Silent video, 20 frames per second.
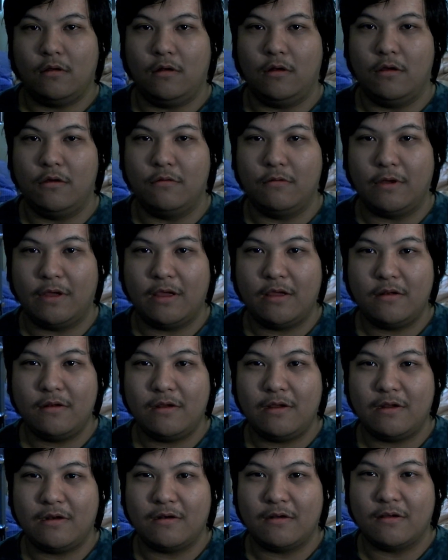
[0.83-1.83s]
again,
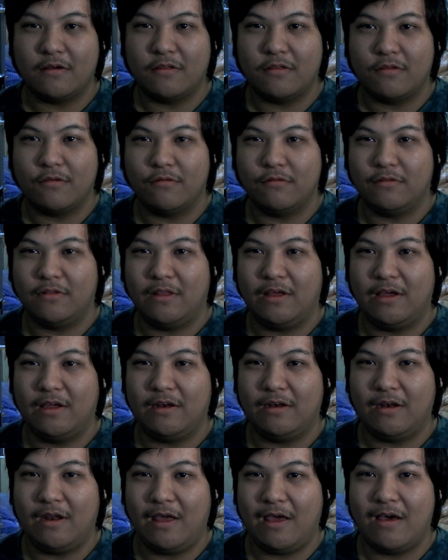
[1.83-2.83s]
and I thought
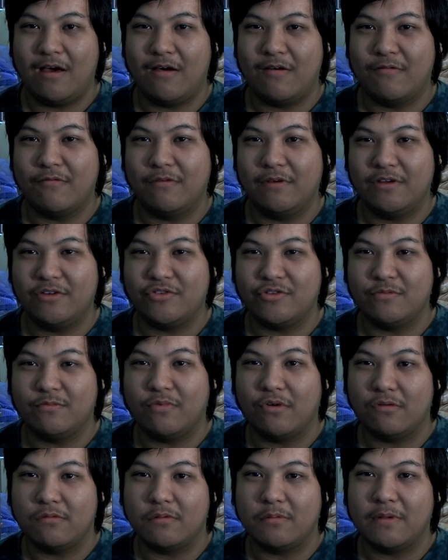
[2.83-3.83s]
that now we should
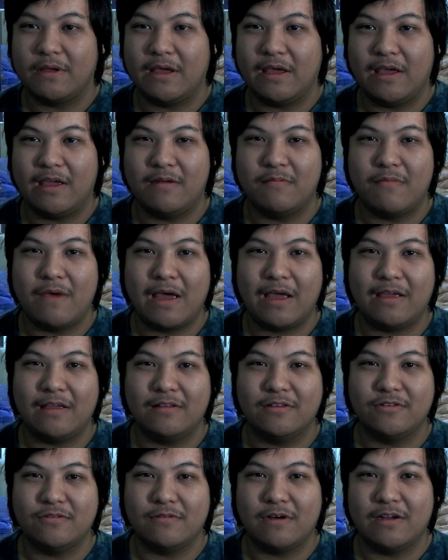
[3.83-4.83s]
probably head back
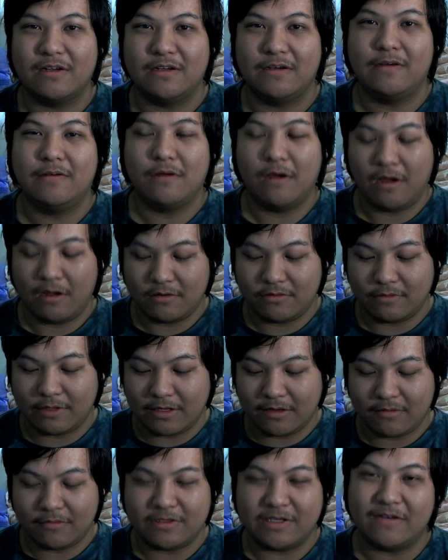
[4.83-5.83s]
into Ardu
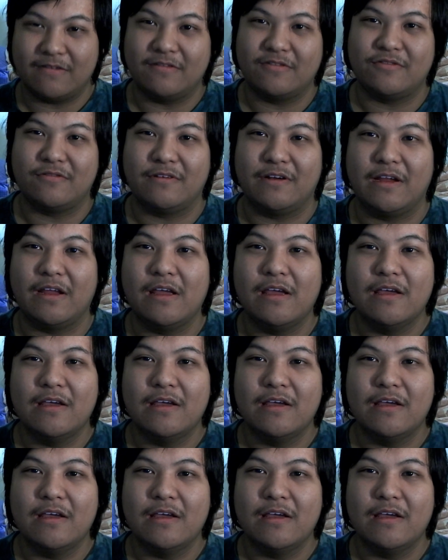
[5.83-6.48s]
Arduino territory.